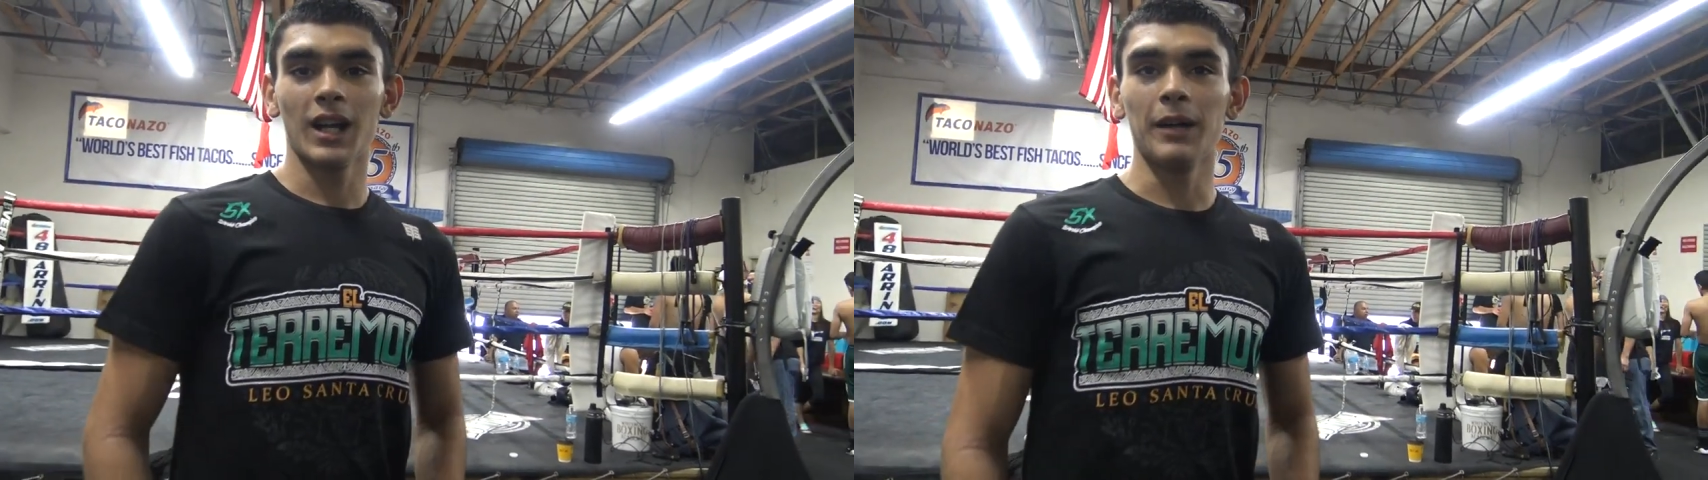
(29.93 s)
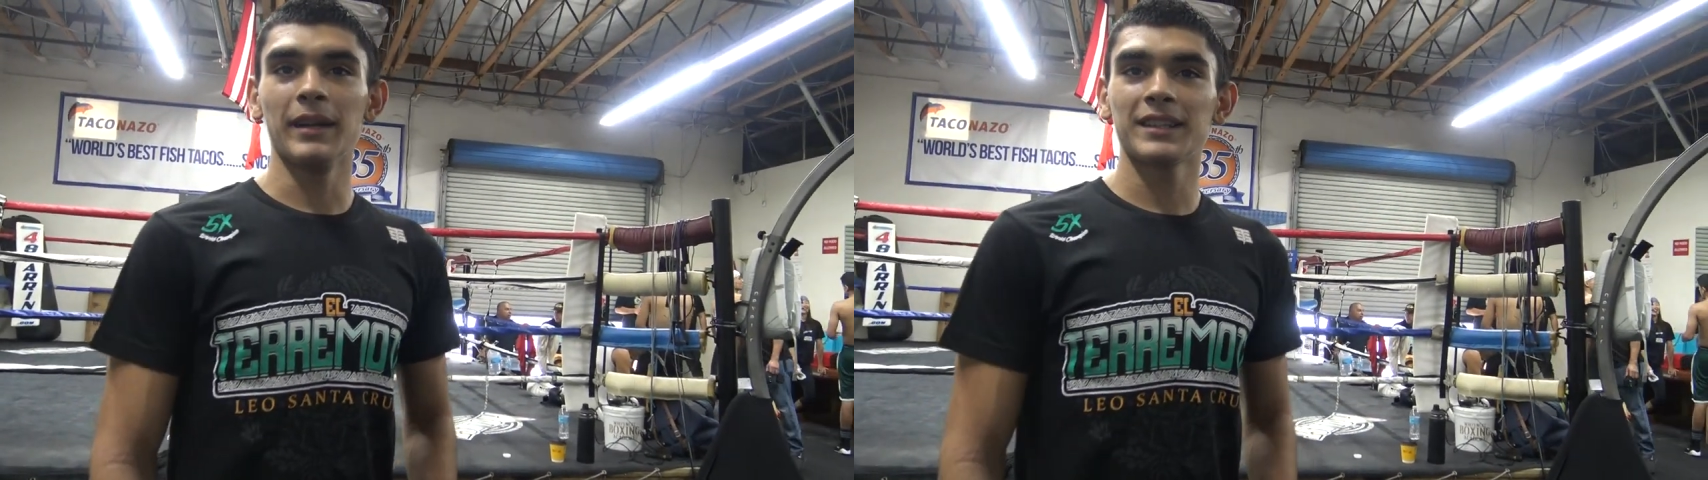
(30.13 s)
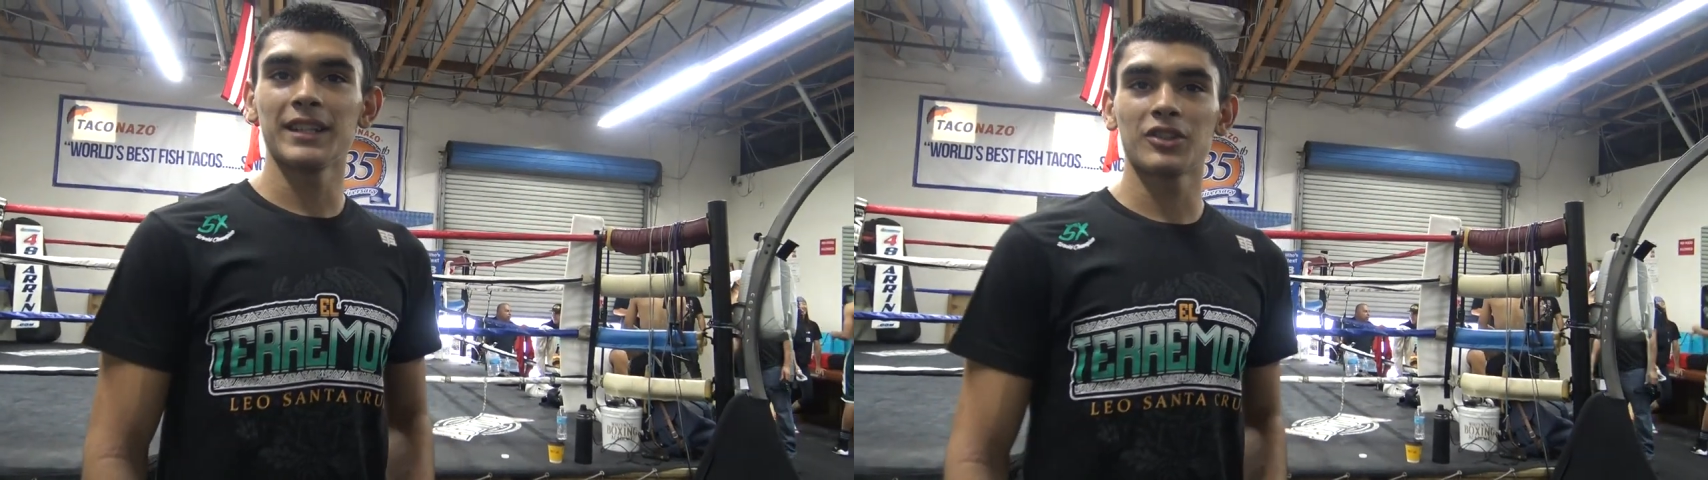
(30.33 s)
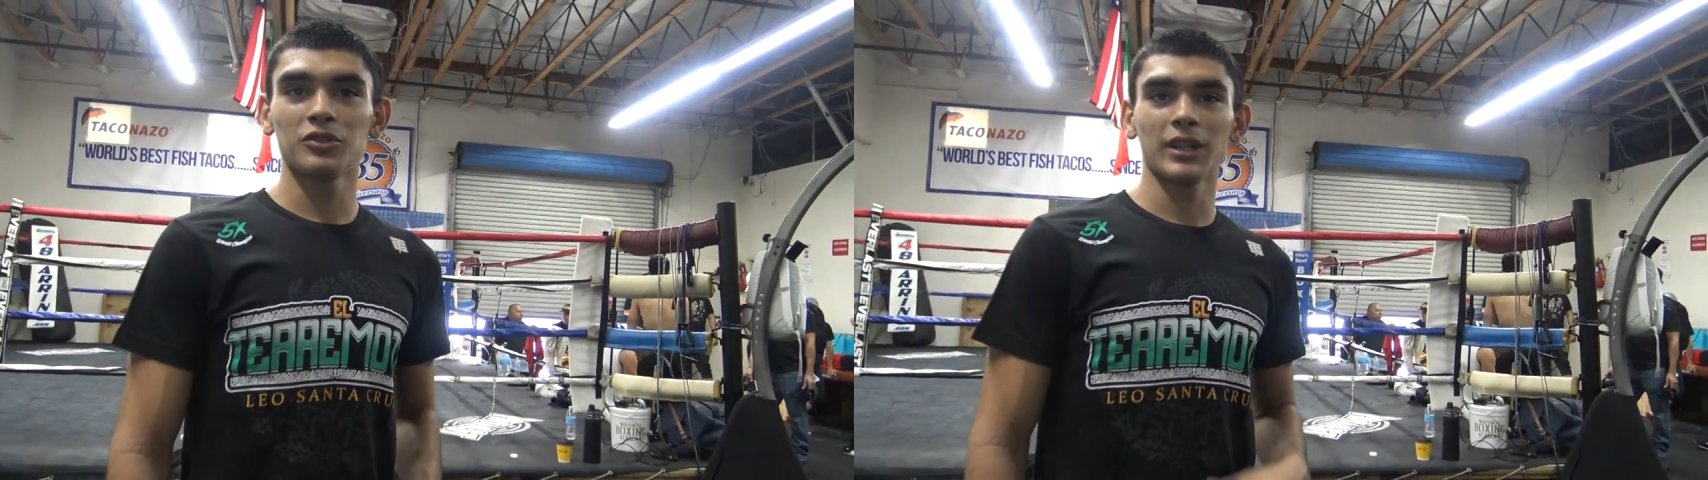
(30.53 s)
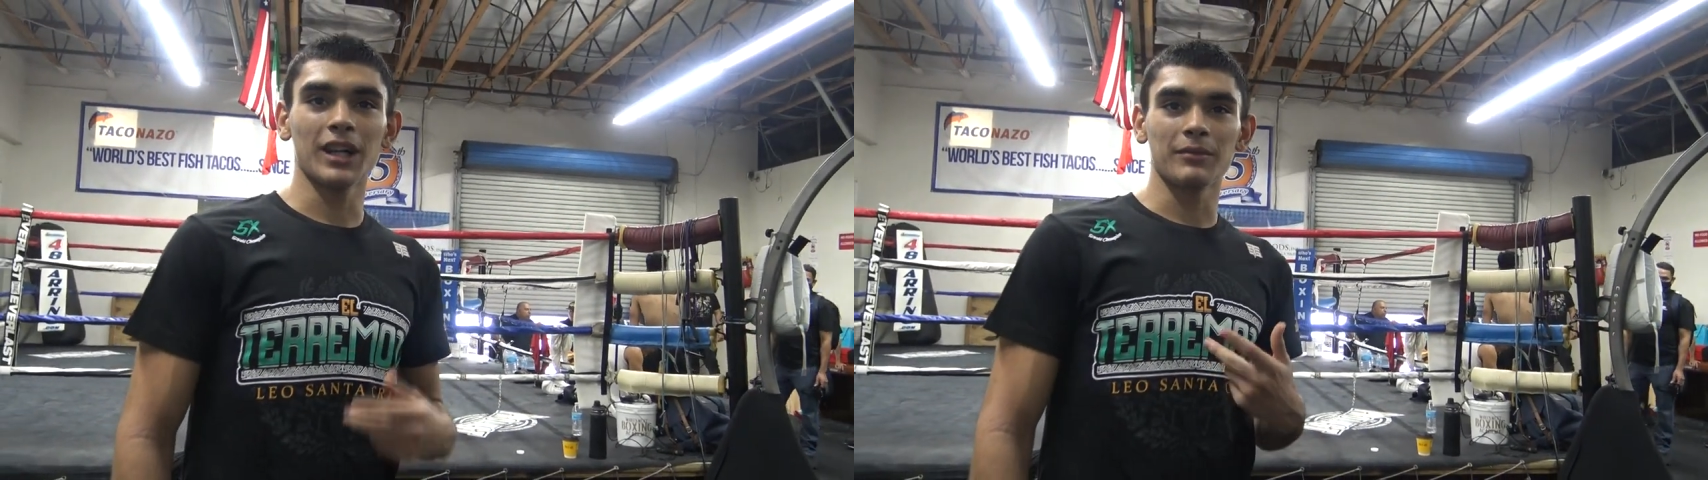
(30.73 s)
I'm Anthony
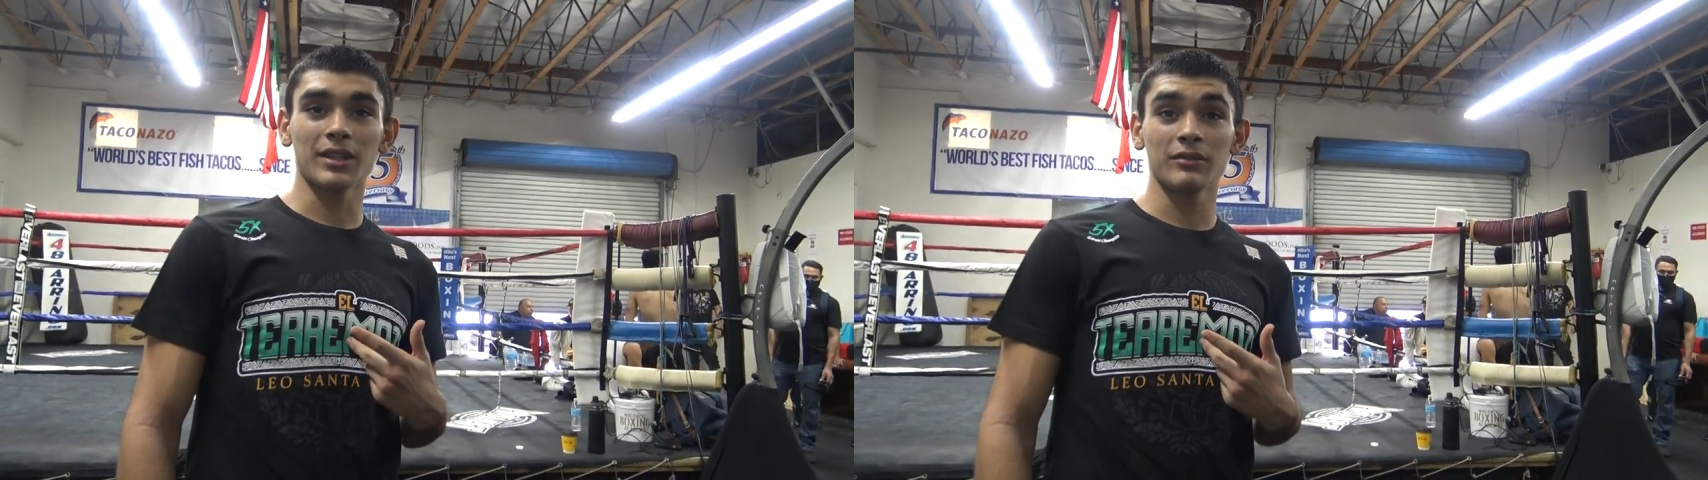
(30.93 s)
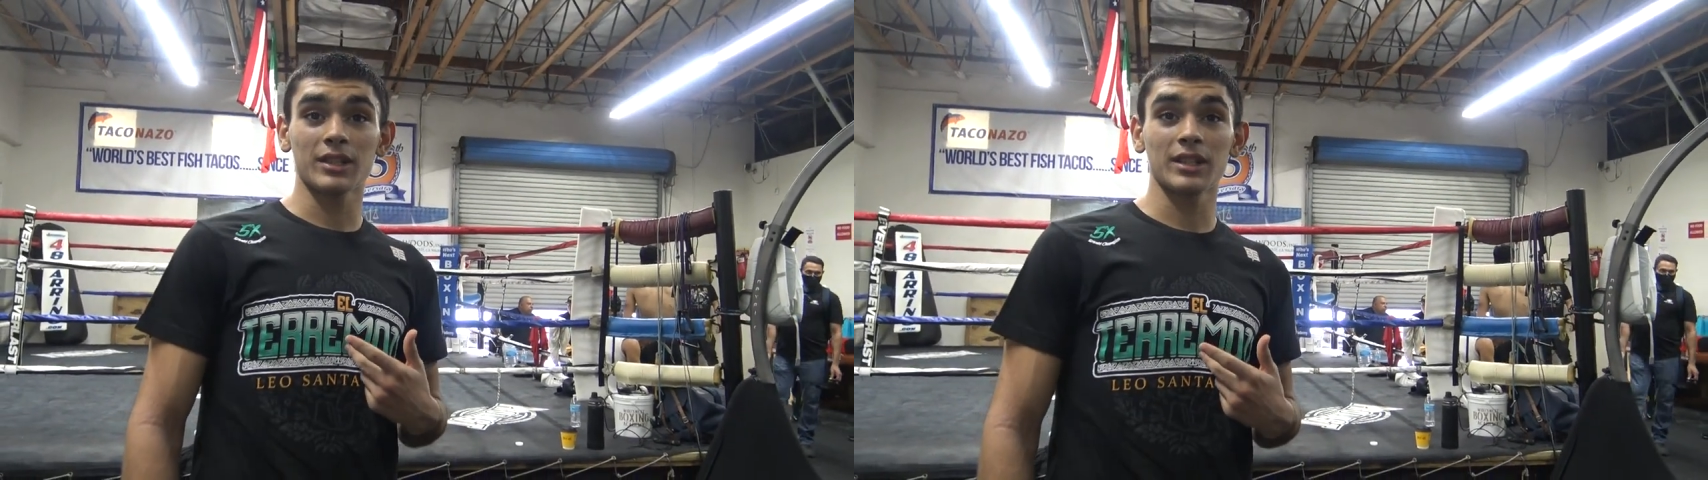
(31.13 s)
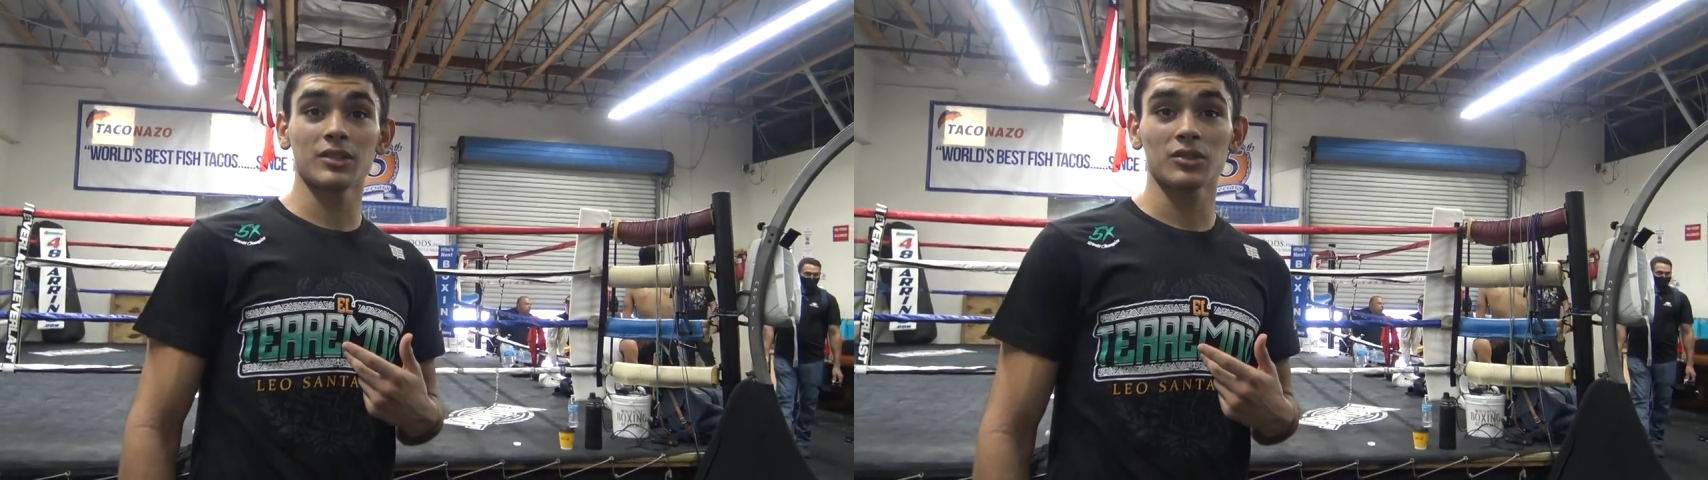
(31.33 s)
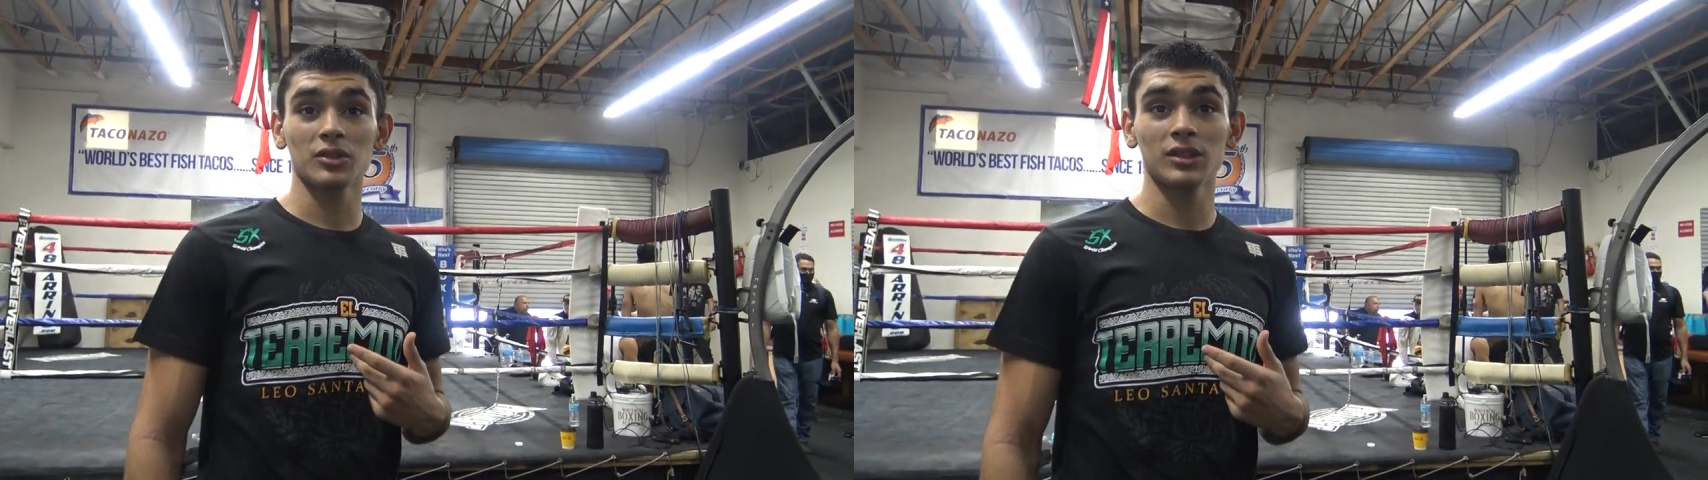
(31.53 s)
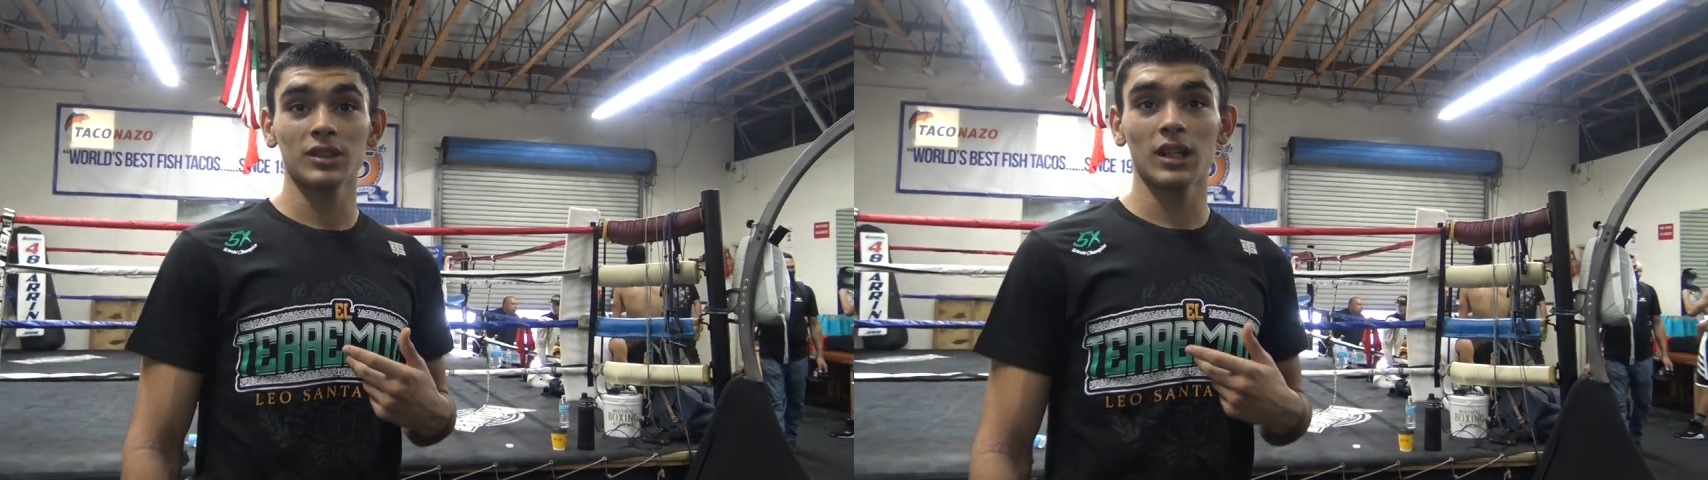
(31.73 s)
Cuba. I'm 17 years old.